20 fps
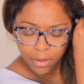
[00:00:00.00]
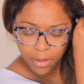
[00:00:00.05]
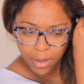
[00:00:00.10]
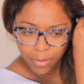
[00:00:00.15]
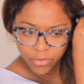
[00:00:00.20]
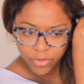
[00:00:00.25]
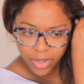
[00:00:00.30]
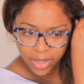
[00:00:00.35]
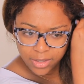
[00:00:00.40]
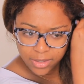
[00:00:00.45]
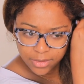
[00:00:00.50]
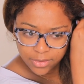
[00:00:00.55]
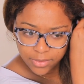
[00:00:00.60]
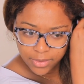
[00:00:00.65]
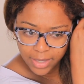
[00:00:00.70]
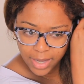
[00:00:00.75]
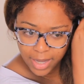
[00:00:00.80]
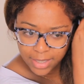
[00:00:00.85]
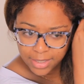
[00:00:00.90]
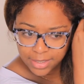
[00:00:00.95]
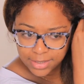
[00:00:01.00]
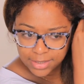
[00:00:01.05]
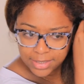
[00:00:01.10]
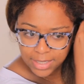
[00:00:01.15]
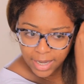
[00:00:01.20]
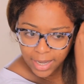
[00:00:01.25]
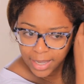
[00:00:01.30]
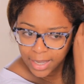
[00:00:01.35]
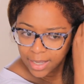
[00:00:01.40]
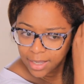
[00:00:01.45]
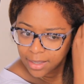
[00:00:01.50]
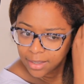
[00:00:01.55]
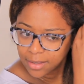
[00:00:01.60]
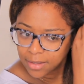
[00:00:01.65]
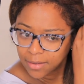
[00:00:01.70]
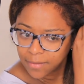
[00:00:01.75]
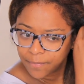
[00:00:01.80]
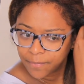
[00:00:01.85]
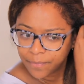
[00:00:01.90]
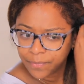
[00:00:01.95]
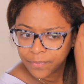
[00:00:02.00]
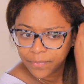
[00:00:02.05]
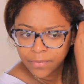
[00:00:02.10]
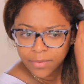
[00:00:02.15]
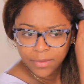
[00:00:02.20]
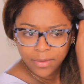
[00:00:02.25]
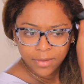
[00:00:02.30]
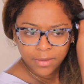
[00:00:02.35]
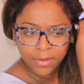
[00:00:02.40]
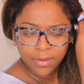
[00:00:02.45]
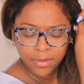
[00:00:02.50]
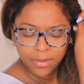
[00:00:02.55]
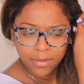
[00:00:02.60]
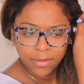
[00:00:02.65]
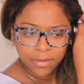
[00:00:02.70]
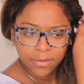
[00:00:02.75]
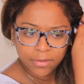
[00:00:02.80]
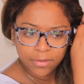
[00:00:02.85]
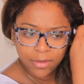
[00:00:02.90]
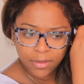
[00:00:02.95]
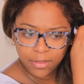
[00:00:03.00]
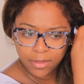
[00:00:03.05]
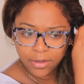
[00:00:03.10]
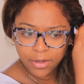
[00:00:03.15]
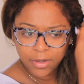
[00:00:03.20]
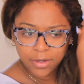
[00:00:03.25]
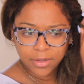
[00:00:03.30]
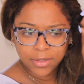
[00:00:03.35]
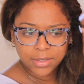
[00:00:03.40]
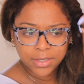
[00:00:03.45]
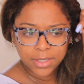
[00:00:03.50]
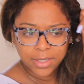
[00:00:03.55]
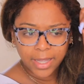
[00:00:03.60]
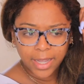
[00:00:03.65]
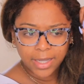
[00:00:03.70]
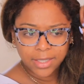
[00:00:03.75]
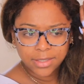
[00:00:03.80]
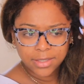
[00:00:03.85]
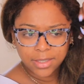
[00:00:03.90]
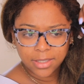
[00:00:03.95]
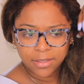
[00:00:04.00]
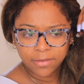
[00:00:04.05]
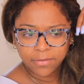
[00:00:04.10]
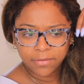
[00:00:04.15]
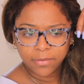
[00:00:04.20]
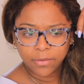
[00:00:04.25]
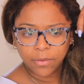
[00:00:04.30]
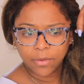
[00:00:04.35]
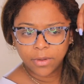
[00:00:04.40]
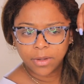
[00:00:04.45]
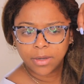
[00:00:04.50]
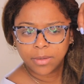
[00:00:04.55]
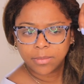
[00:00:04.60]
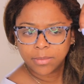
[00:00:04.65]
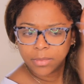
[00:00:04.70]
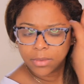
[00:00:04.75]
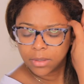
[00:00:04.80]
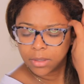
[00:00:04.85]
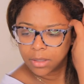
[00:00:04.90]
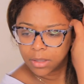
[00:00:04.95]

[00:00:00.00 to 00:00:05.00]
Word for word: I'm trying to do it kind of tight so the curl can actually form.